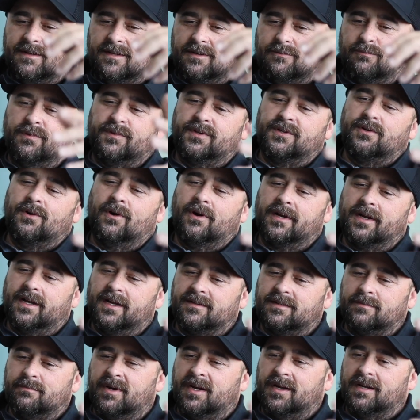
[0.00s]
with the dog I
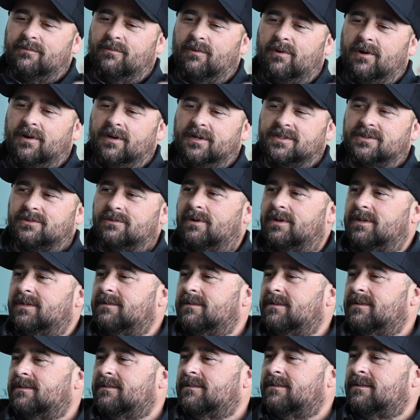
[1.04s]
had to buy water, so I
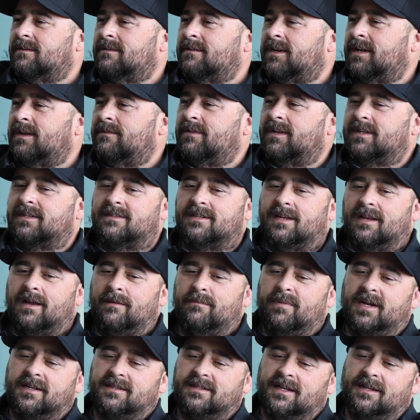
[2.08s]
have like I
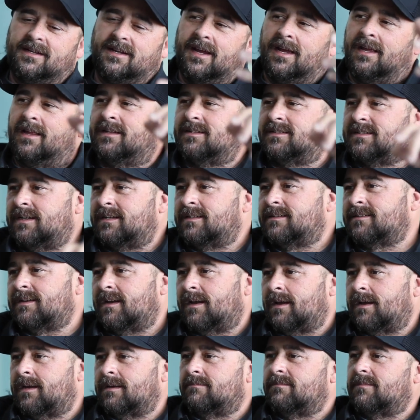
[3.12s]
buy 10 gallons at a
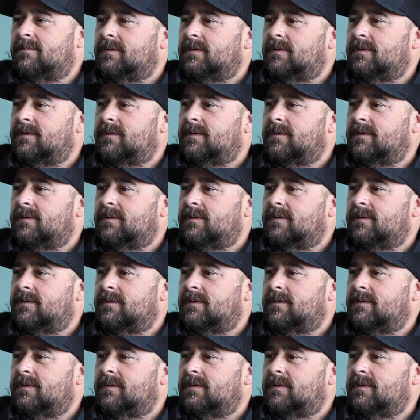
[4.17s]
time.